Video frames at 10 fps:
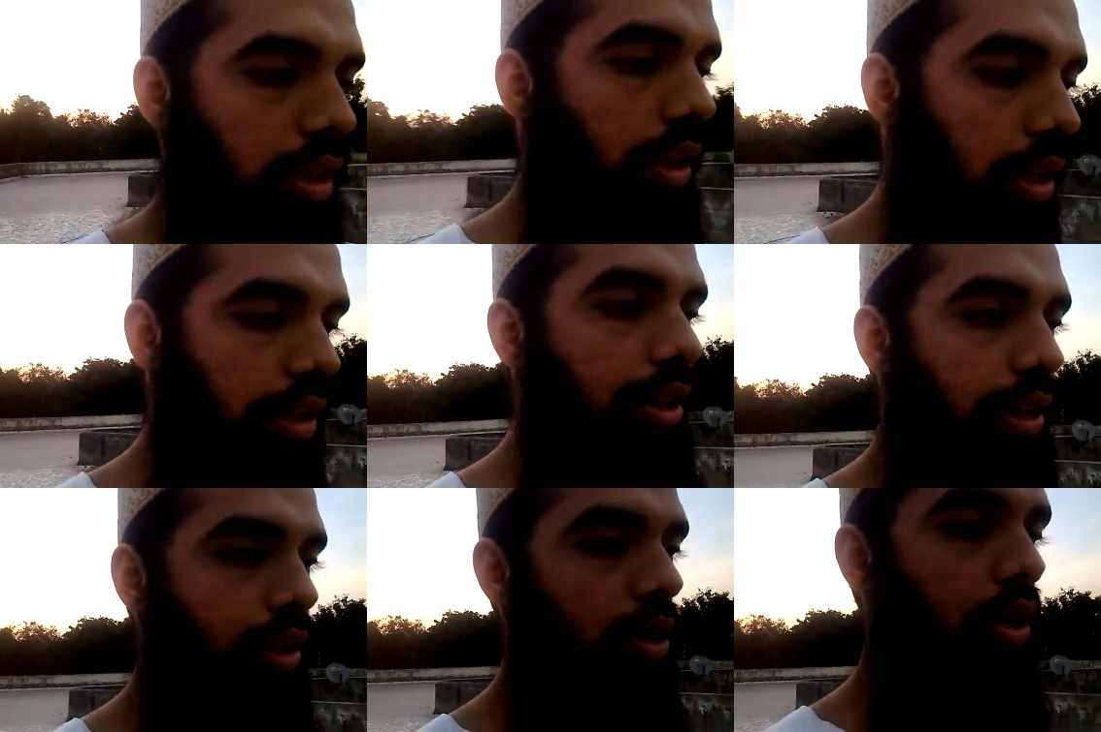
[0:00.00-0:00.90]
in a
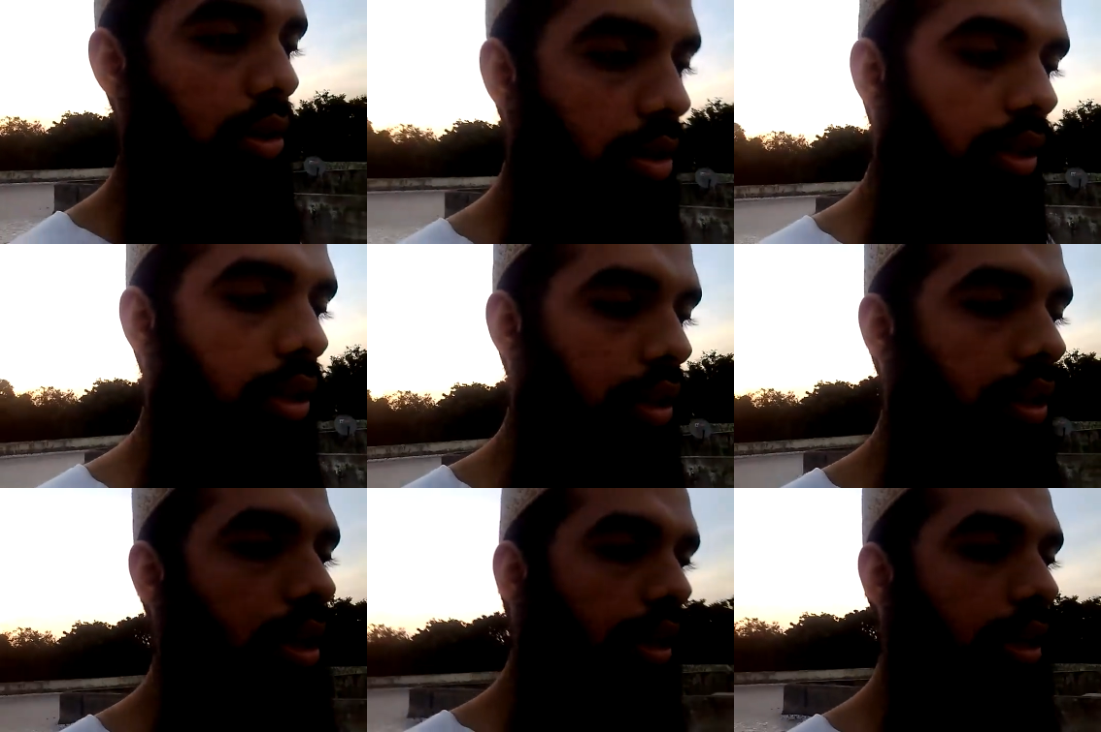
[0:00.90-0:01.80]
train or
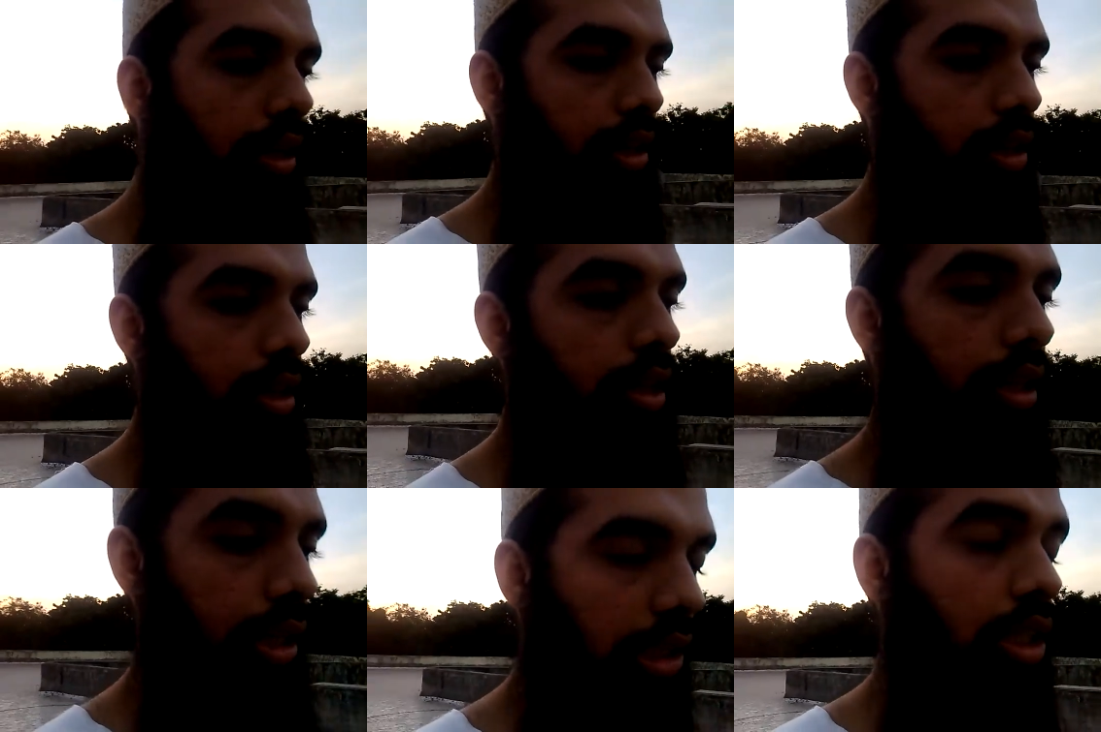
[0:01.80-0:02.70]
in a
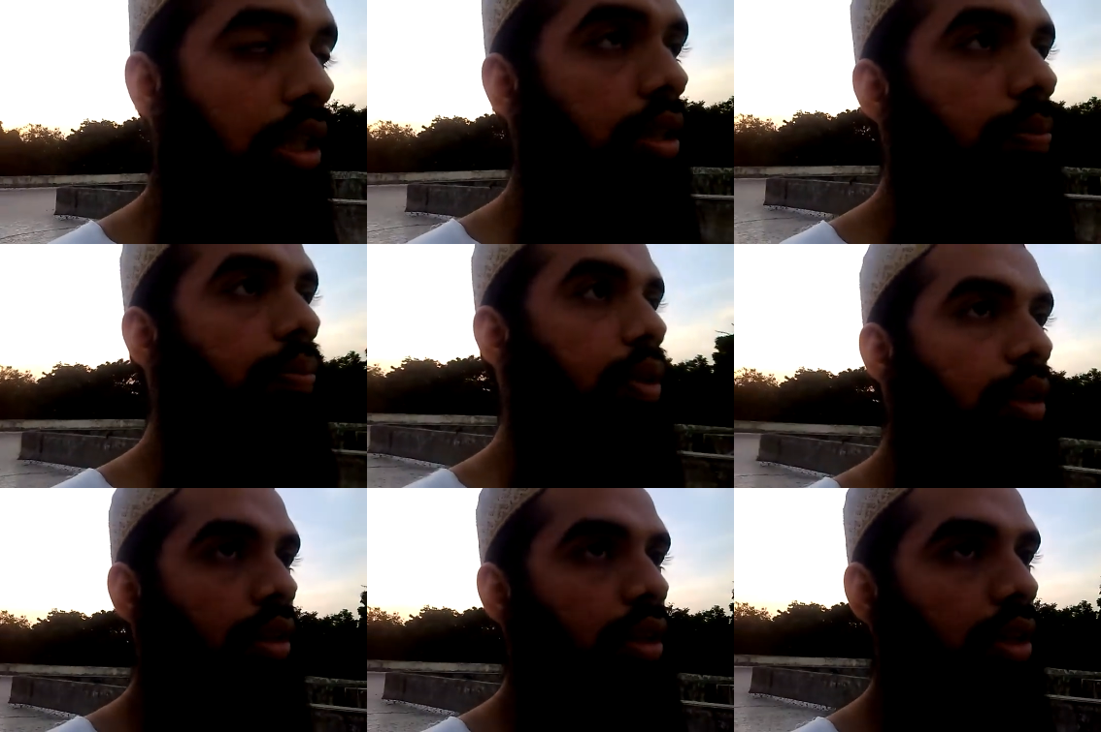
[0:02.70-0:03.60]
rickshaw
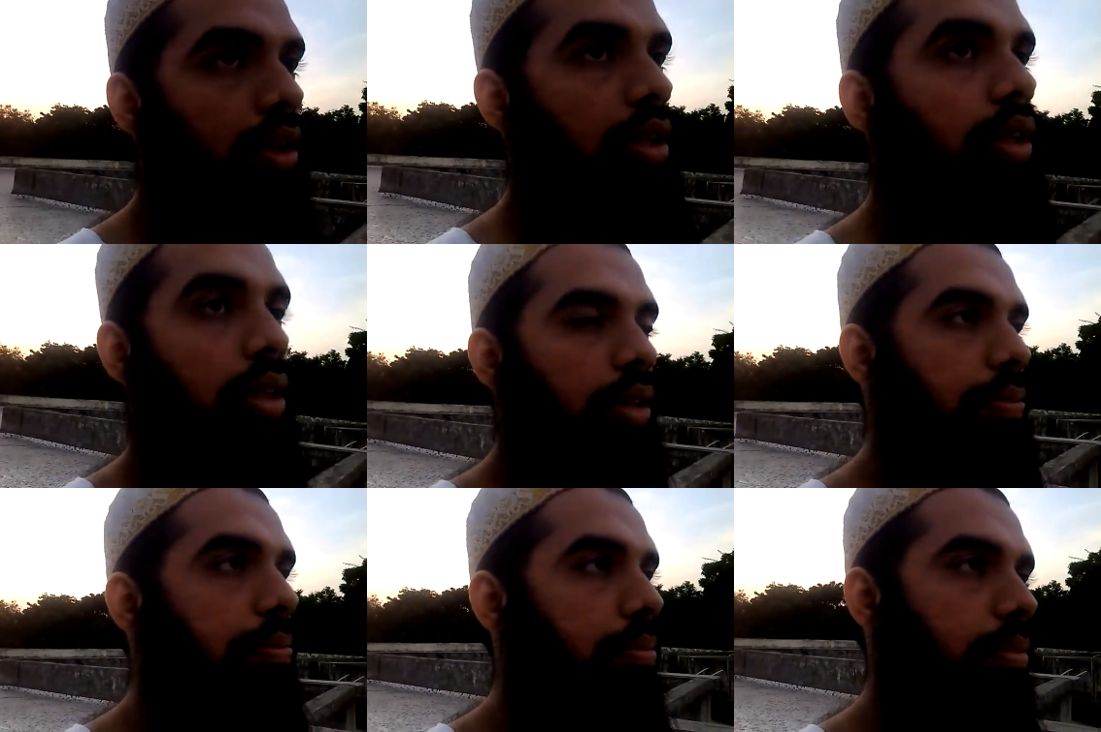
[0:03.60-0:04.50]
or
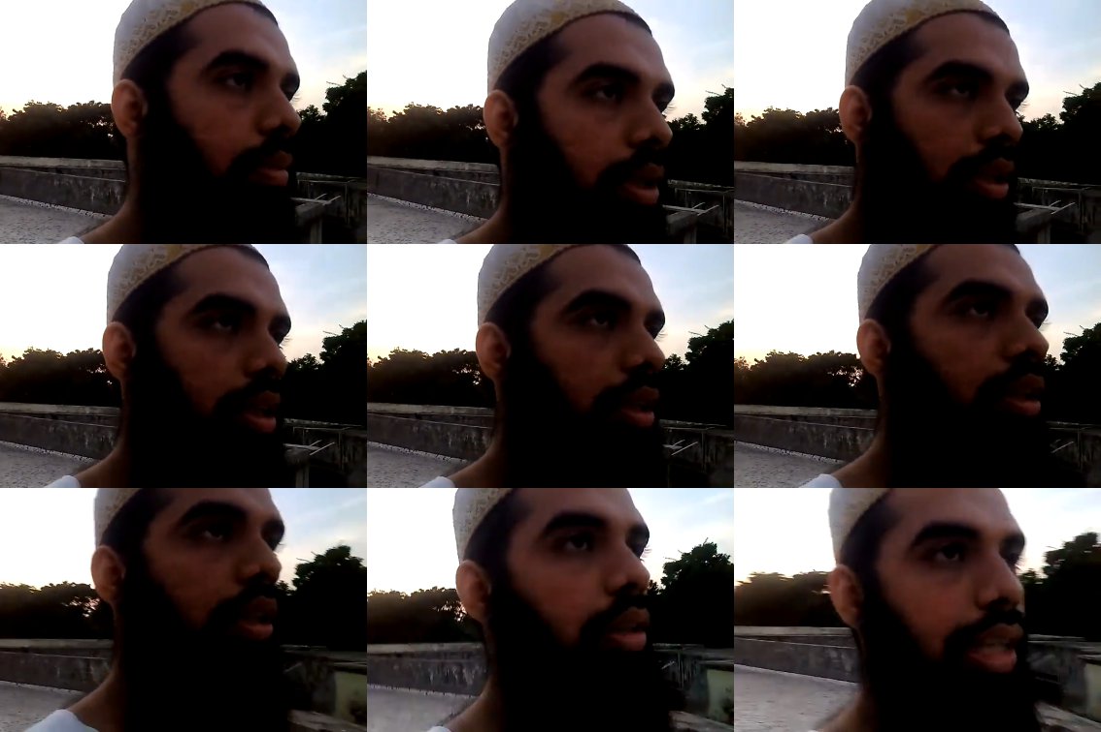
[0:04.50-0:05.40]
in
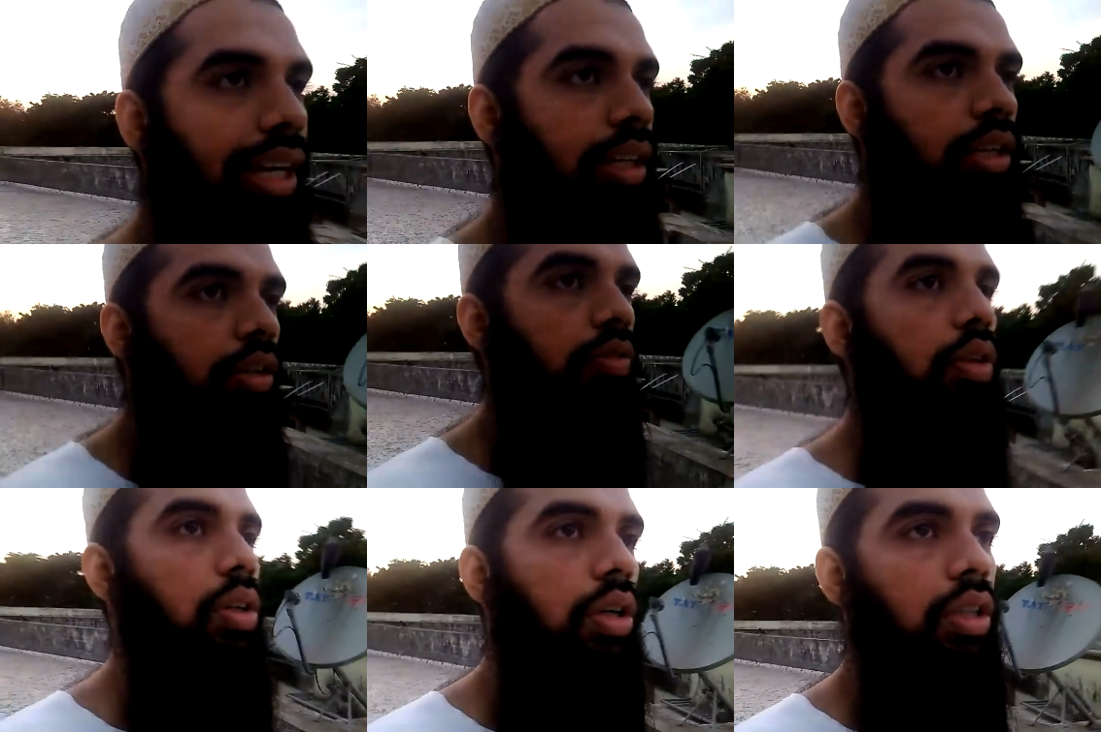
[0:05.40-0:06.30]
the canteen of
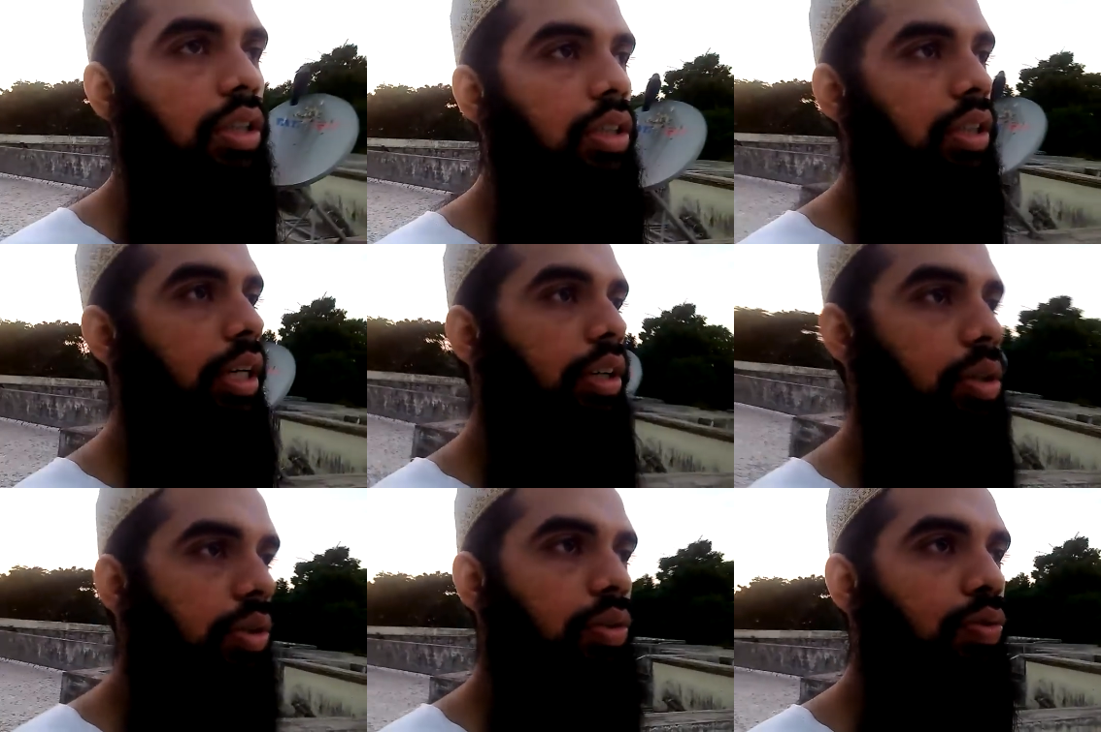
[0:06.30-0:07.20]
the college, trying
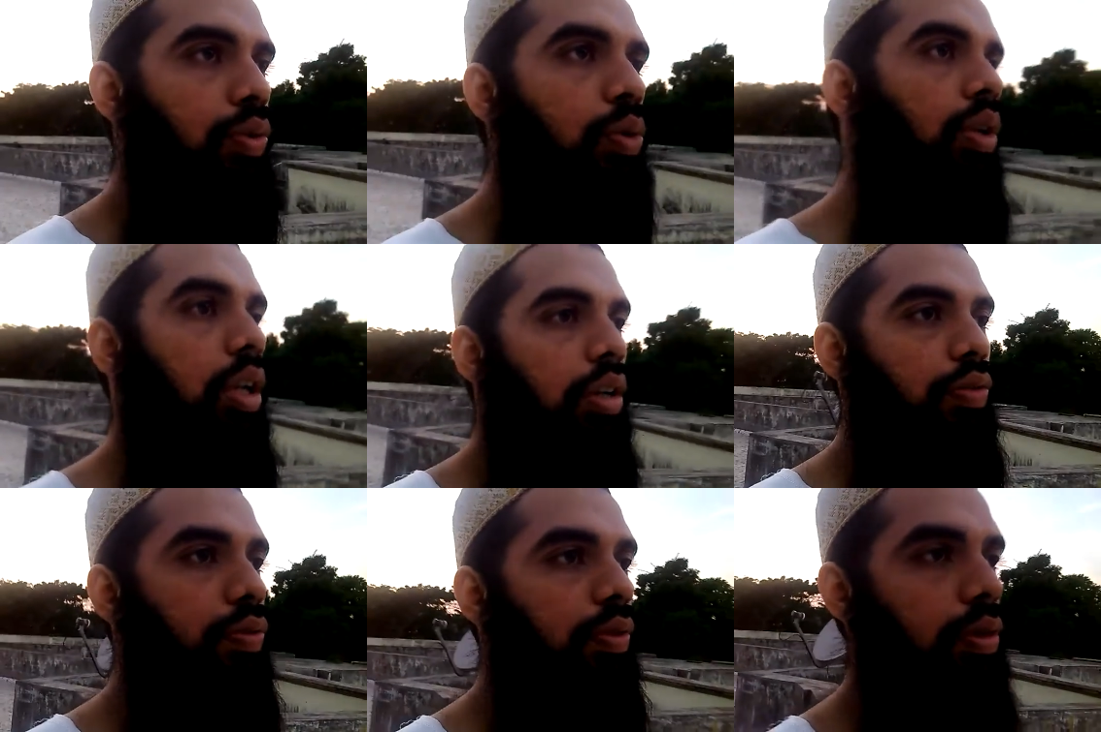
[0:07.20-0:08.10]
to
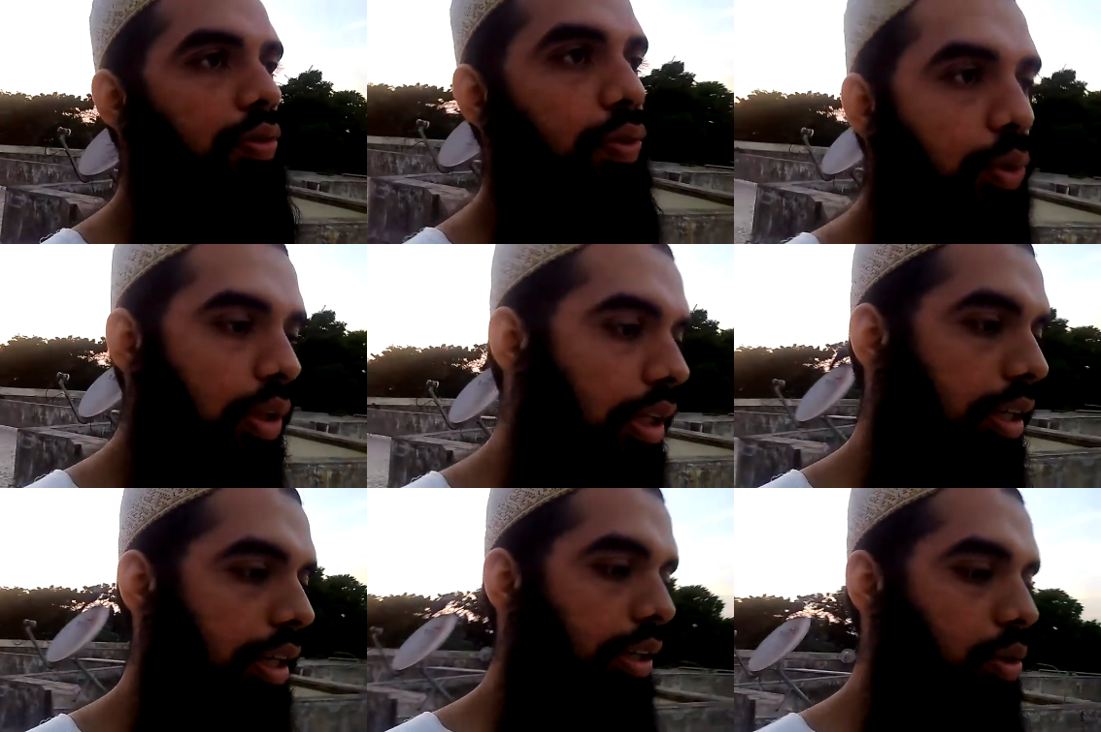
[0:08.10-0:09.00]
futilely
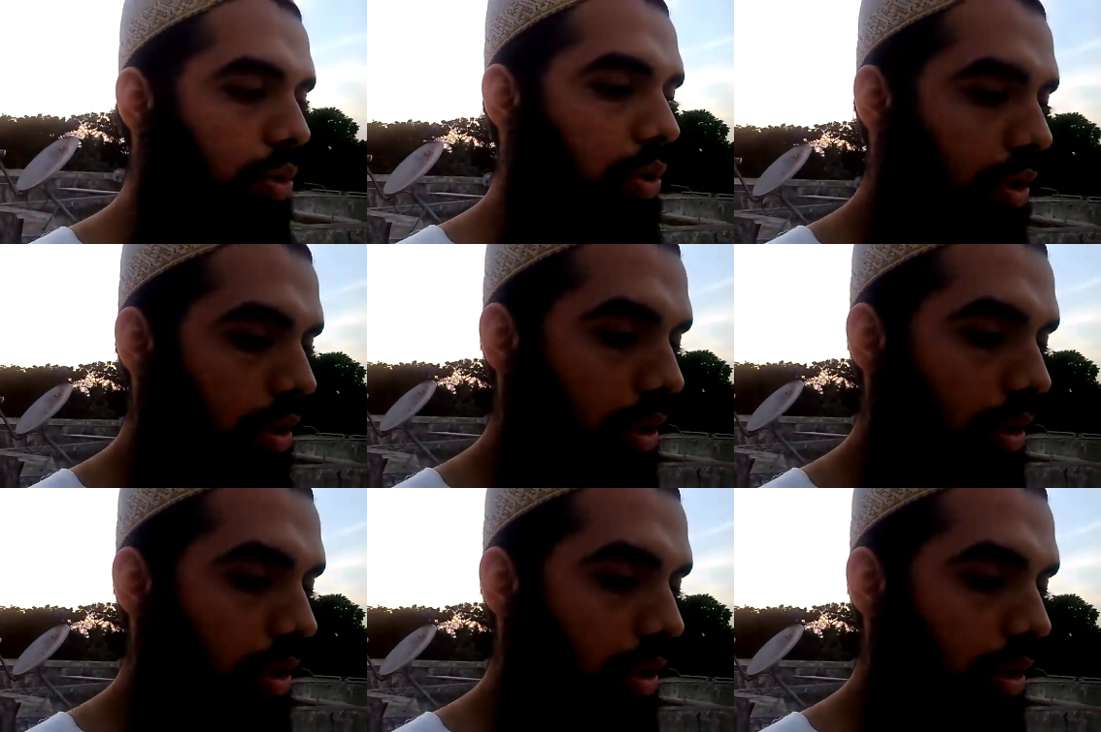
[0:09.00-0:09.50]
trying to